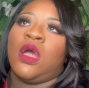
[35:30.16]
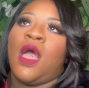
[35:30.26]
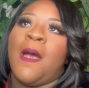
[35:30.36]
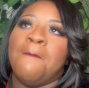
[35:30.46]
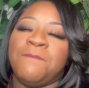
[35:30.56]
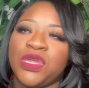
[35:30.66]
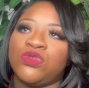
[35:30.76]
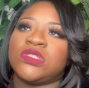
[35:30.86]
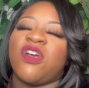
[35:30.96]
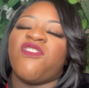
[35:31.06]

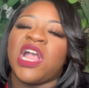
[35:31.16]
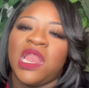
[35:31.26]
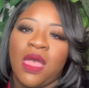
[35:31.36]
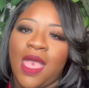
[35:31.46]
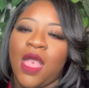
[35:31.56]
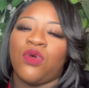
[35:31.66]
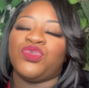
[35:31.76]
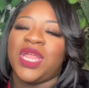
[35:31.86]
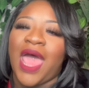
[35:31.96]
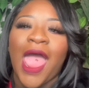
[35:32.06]
abusive clown
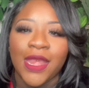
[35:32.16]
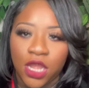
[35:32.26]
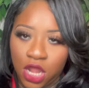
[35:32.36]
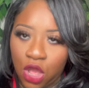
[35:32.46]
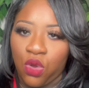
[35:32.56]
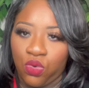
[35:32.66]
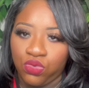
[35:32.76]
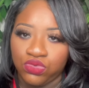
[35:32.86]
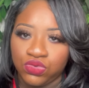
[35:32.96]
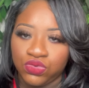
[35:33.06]
that I know,
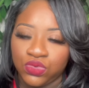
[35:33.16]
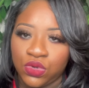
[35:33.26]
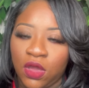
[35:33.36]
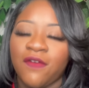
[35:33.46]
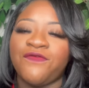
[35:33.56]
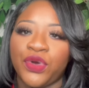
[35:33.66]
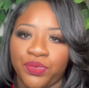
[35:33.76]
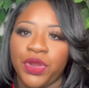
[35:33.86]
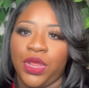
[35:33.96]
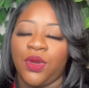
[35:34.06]
for
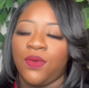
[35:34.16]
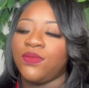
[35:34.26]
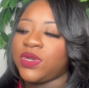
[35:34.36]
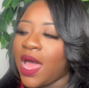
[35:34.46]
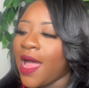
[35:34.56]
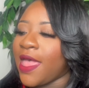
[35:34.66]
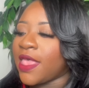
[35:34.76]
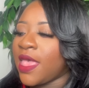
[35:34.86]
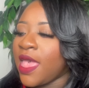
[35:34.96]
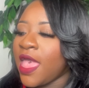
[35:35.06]
real.
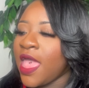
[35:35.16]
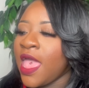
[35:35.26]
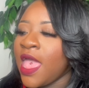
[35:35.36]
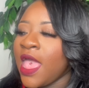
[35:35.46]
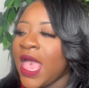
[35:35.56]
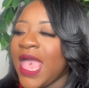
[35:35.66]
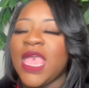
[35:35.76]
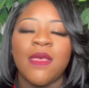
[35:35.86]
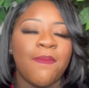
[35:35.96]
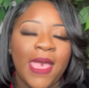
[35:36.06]
Like,
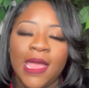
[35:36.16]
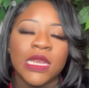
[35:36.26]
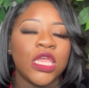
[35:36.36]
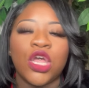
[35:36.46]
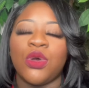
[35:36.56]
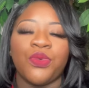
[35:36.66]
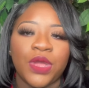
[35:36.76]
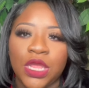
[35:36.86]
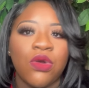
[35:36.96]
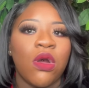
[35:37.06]
he barely could
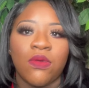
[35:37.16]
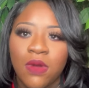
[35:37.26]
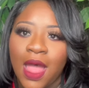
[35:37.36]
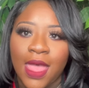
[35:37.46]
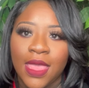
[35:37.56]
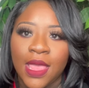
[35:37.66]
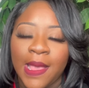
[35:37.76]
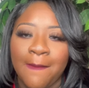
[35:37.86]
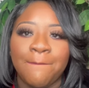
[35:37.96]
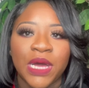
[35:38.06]
read or write,
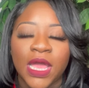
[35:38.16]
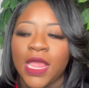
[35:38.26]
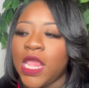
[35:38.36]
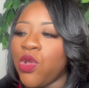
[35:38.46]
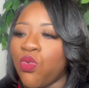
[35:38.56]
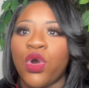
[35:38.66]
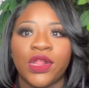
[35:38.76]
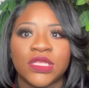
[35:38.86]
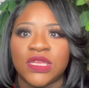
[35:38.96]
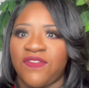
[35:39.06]
but he
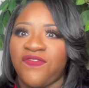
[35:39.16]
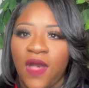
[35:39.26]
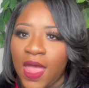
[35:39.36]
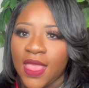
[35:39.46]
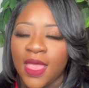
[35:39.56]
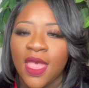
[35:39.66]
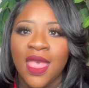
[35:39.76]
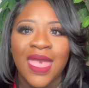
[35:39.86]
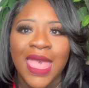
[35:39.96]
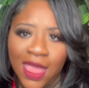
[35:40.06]
wanted to fight
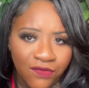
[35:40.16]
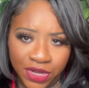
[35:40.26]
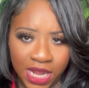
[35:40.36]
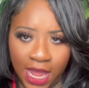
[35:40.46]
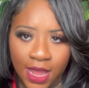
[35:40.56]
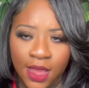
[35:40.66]
every day.